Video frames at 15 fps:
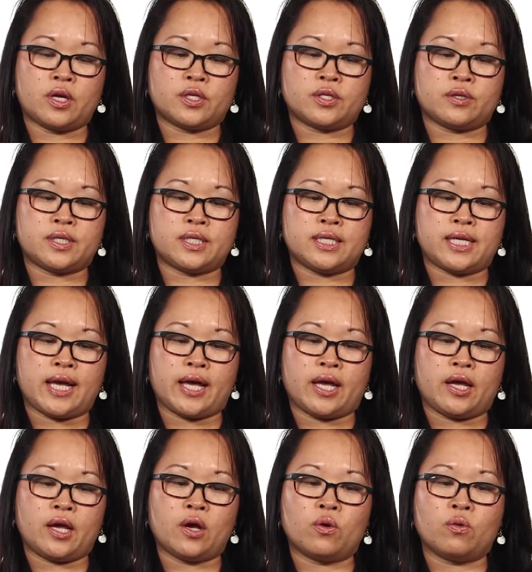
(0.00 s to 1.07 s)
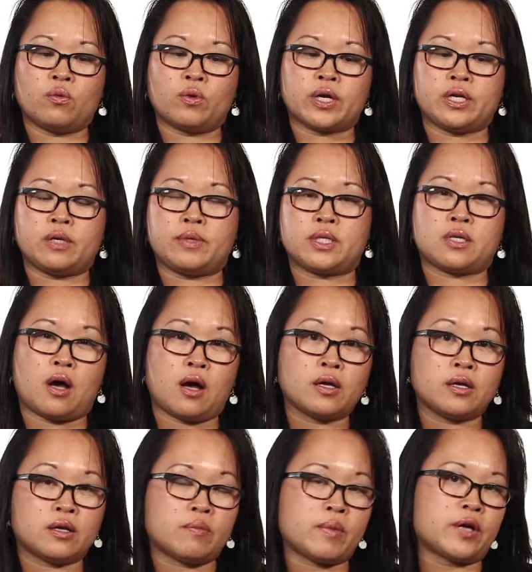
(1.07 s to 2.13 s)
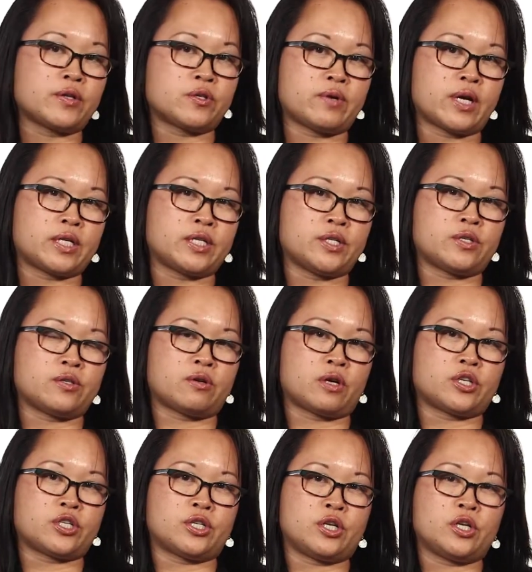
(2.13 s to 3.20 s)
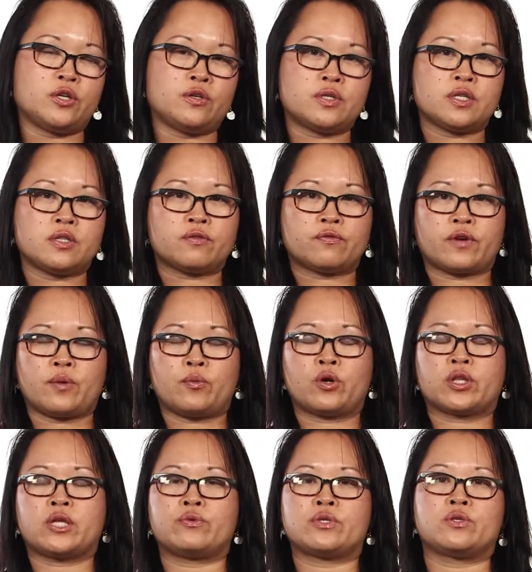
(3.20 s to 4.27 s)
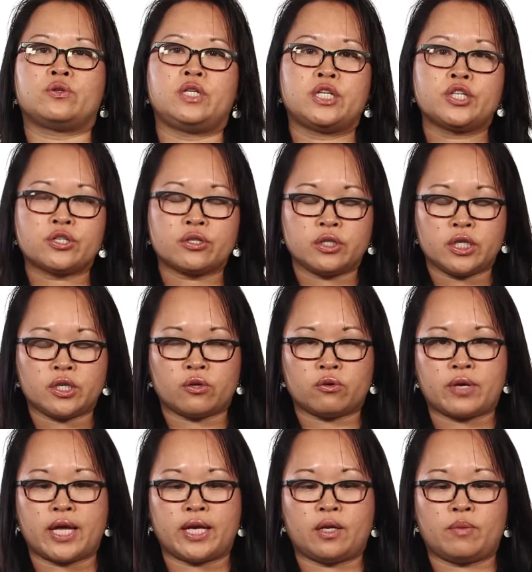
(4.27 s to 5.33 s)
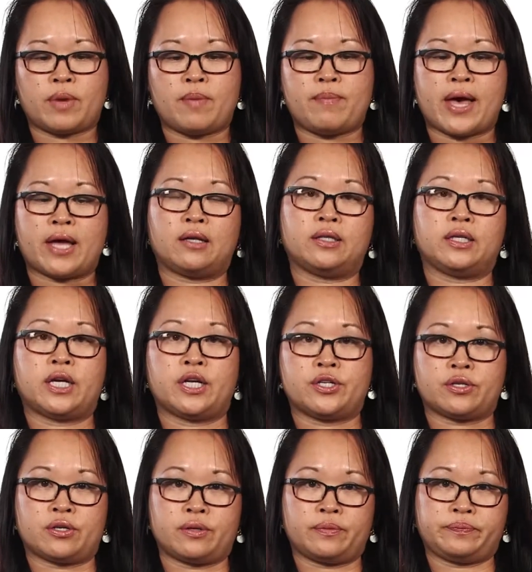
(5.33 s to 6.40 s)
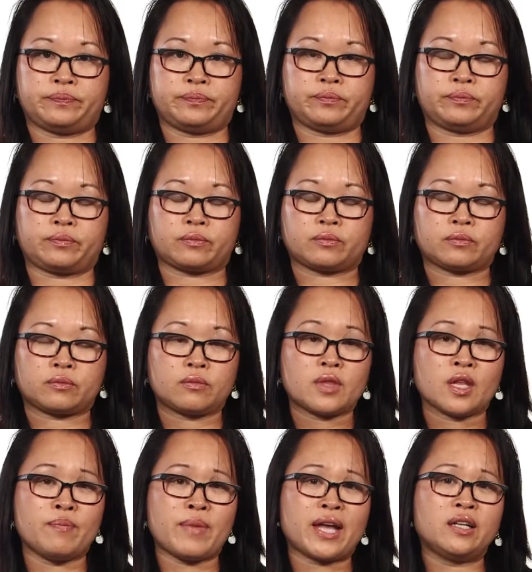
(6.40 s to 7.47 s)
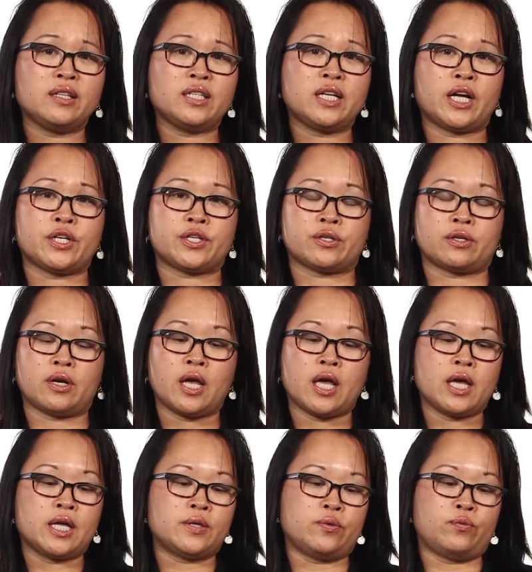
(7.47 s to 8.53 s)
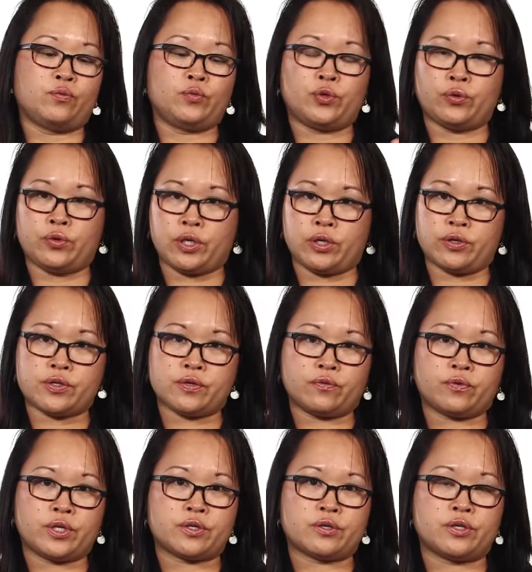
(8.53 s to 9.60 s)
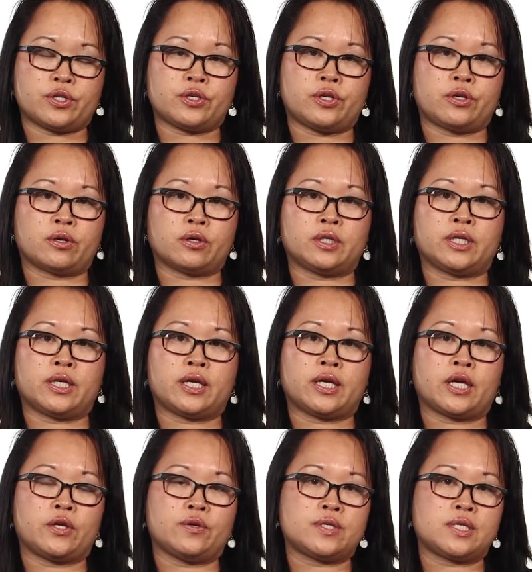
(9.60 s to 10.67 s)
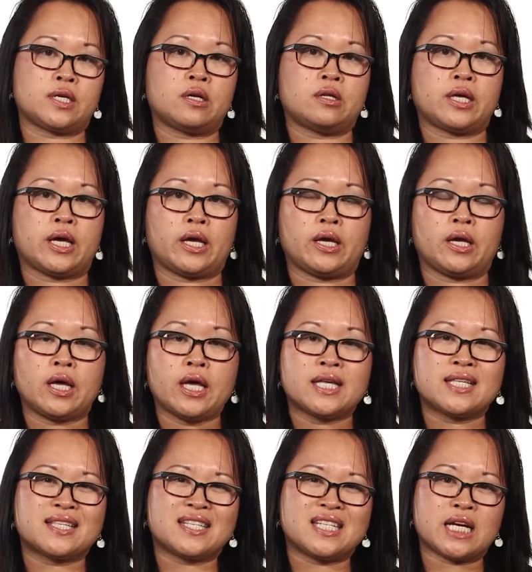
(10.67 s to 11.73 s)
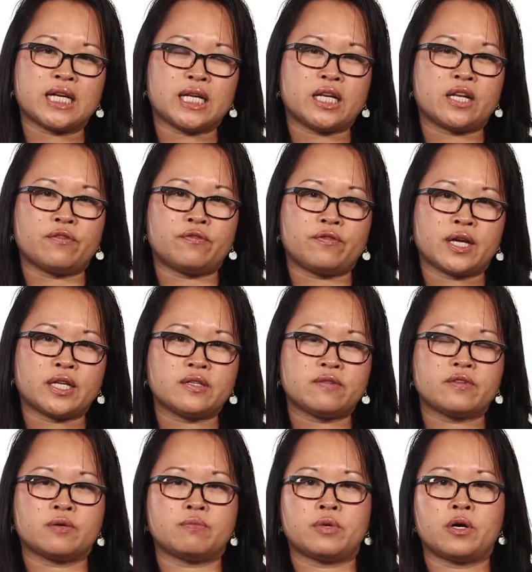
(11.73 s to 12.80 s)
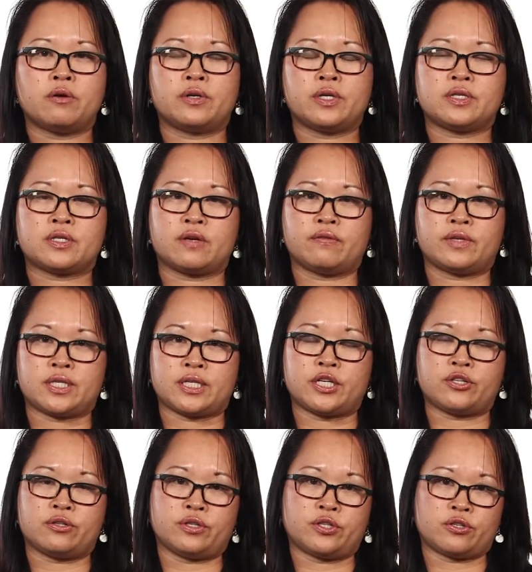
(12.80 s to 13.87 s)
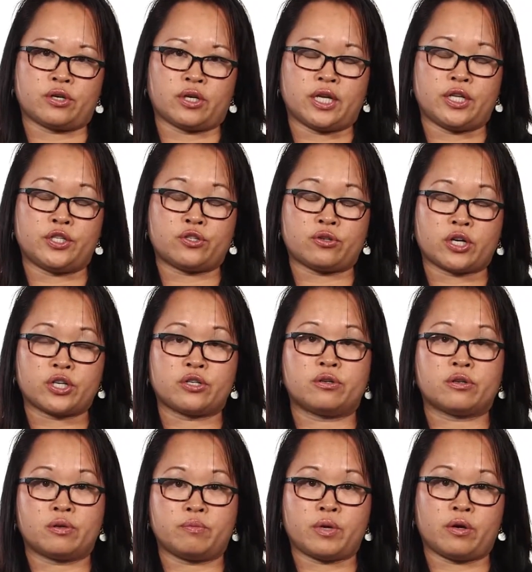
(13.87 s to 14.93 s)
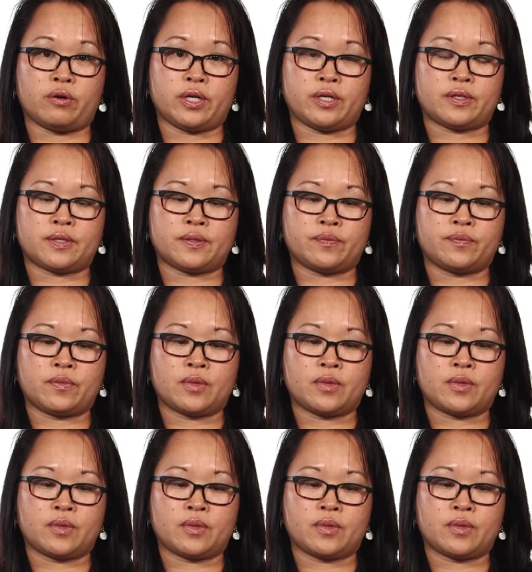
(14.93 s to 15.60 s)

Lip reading: So today, we're going to be talking about direct instruction using the framework that was initially created by Madeline Hunter. Madeline Hunter, through years of research in her clinic at UCLA, studied effective components of essential instructional components.